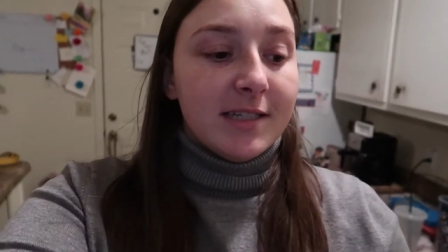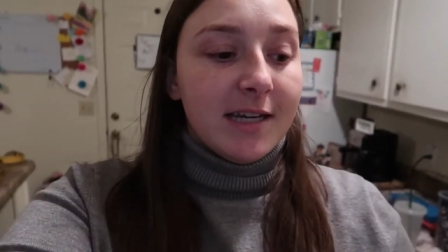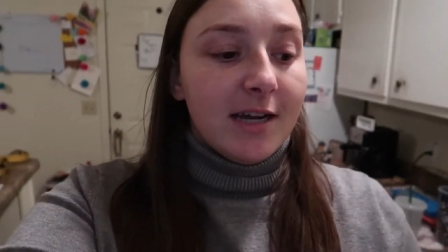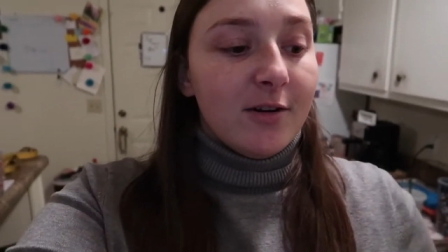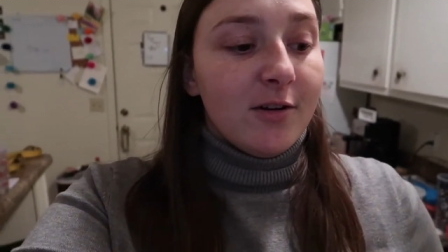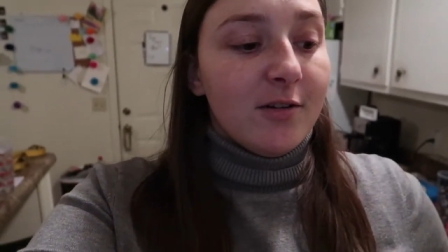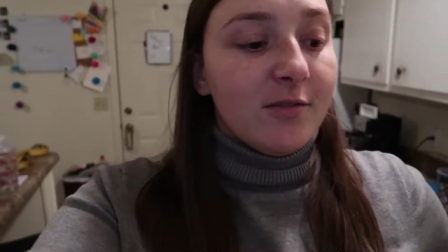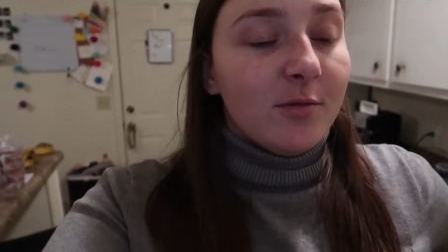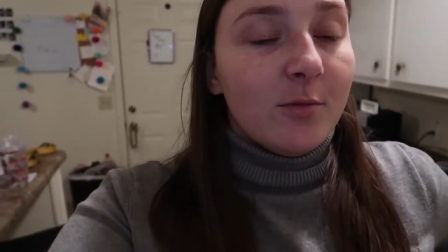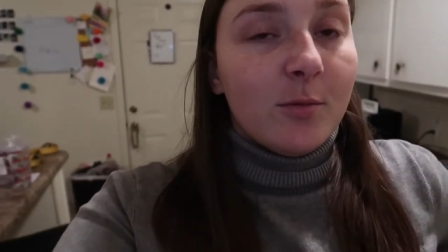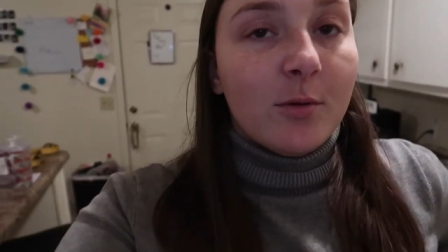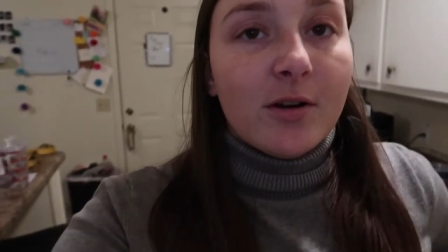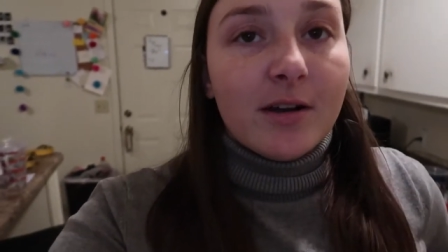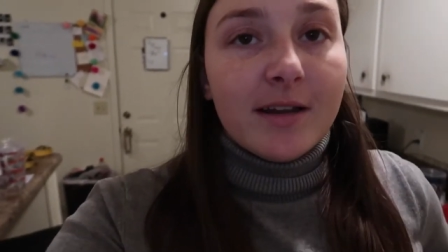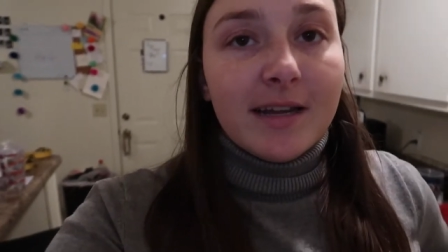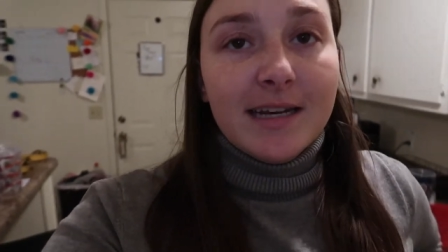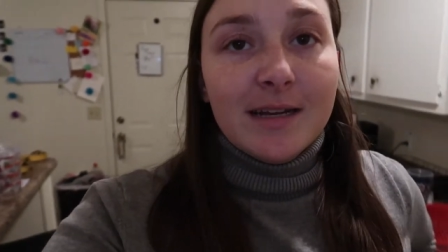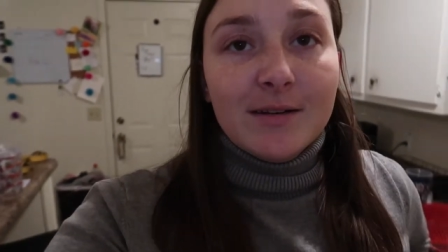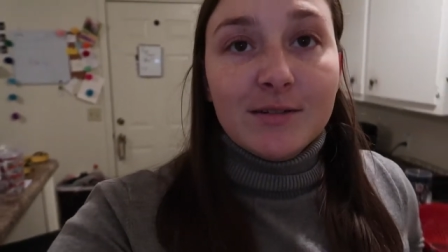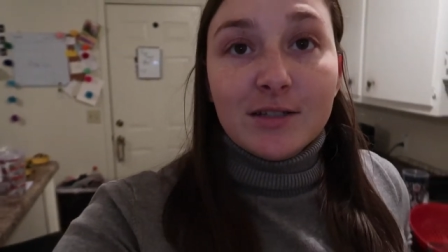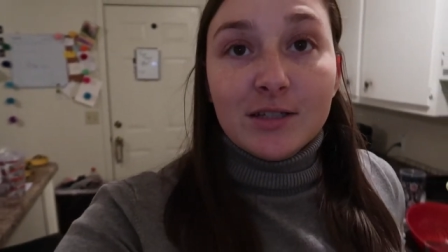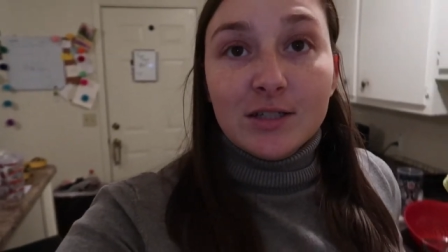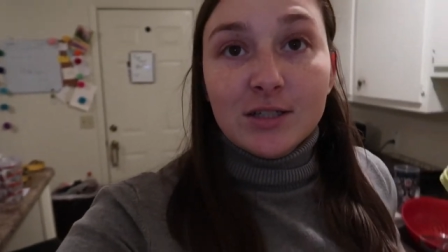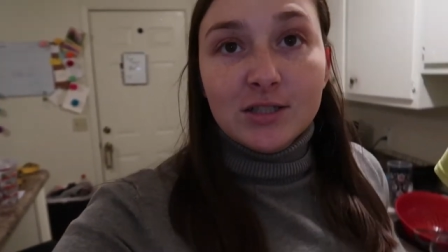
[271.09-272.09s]
got off work and
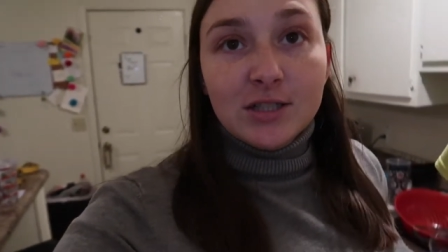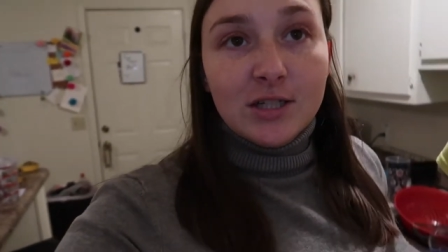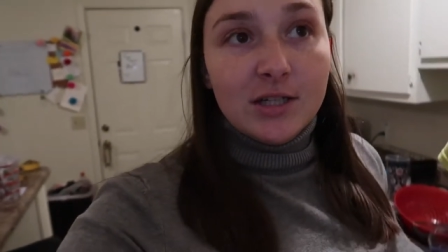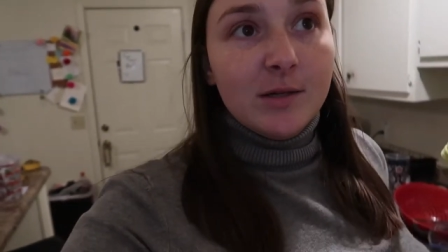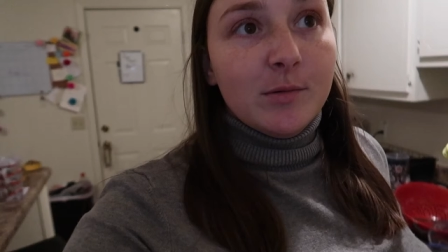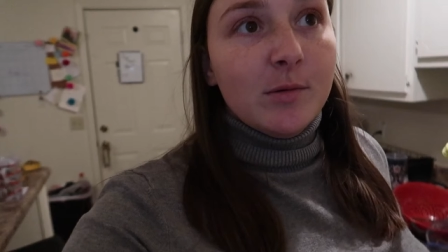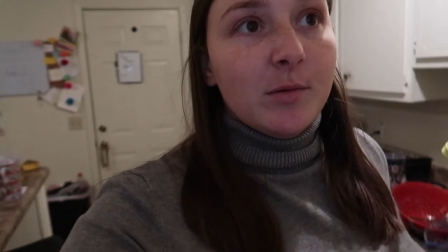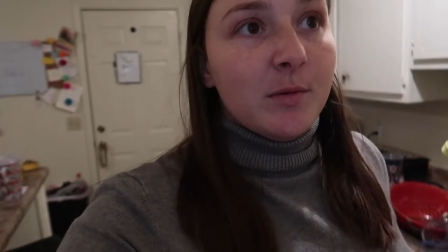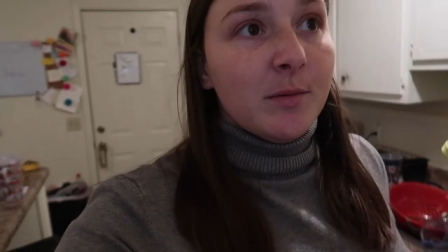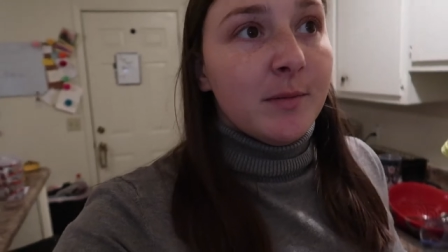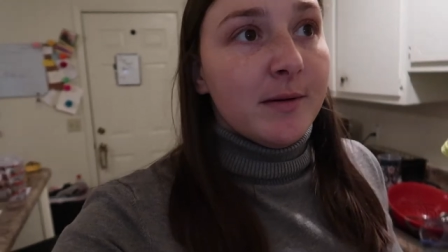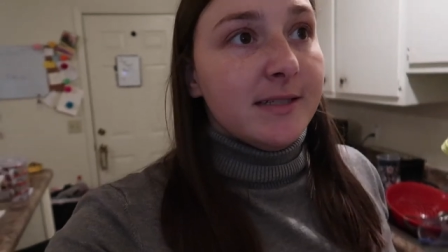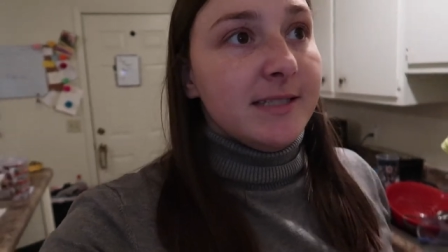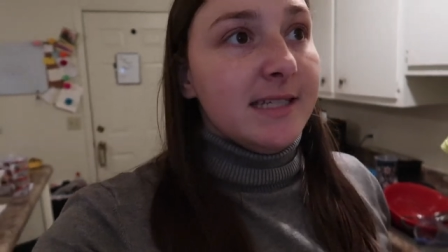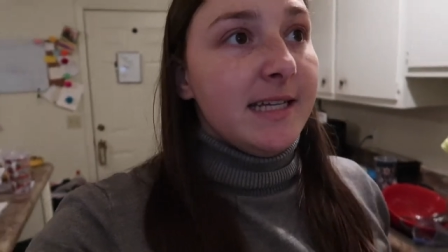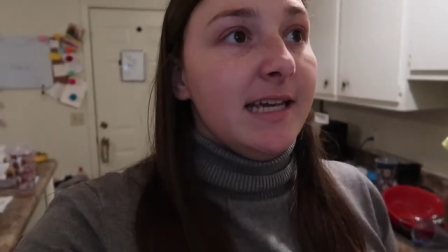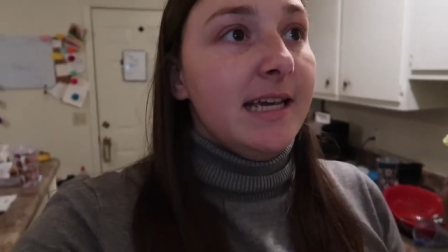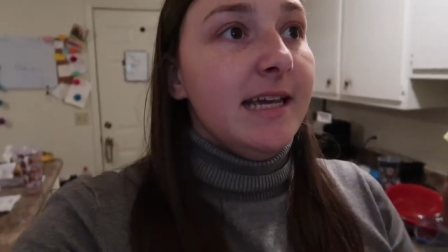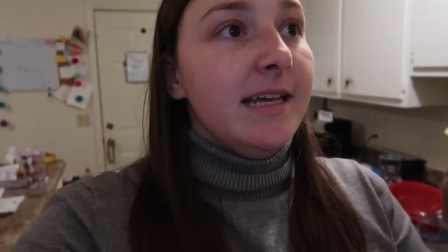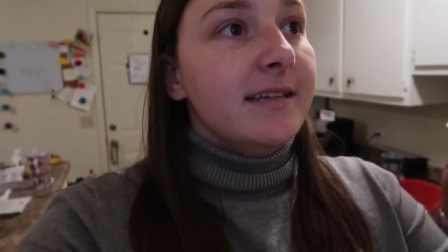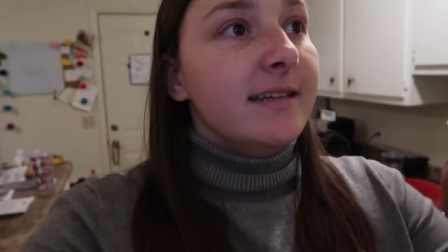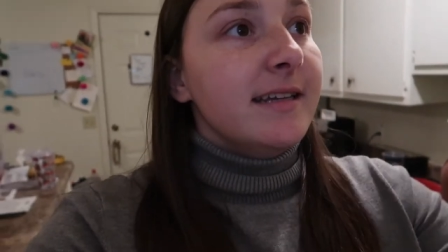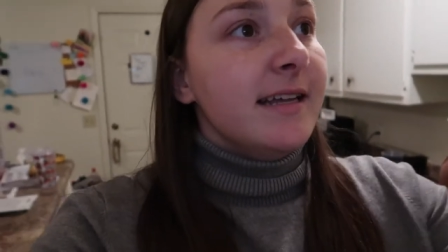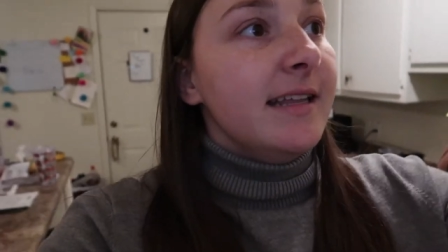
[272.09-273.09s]
I was gonna show you what we're about to
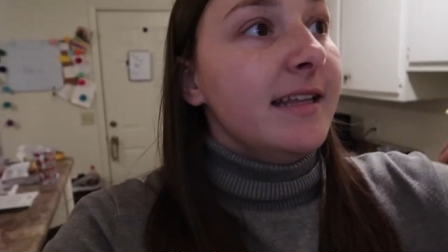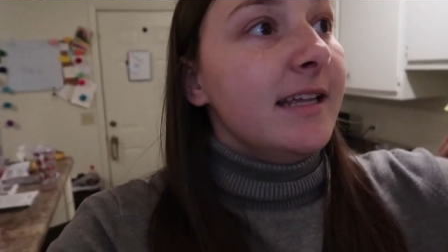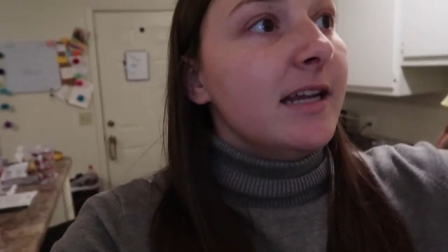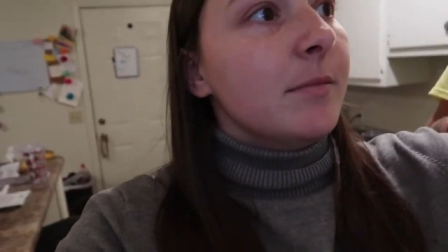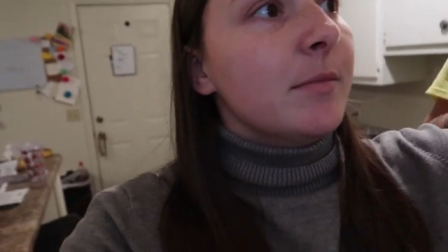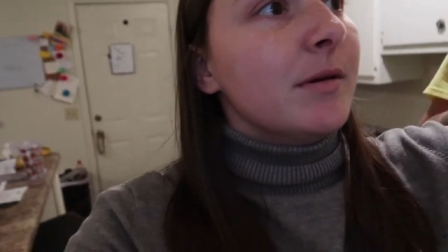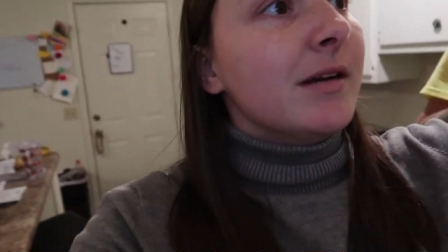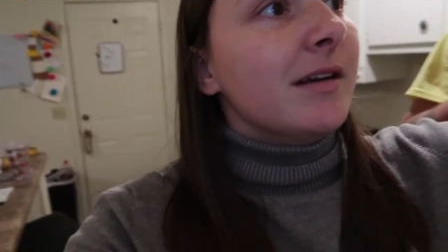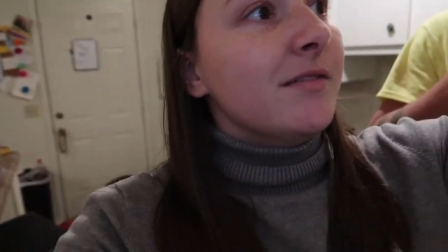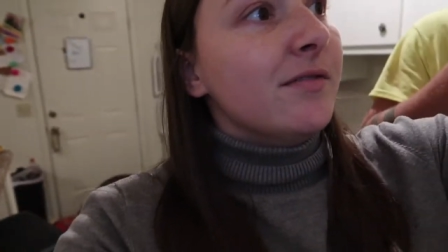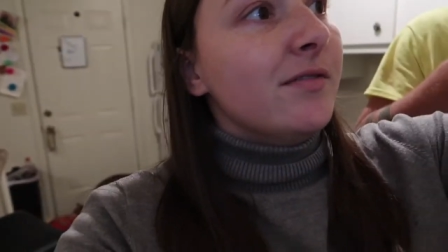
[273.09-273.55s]
eat and then I'm gonna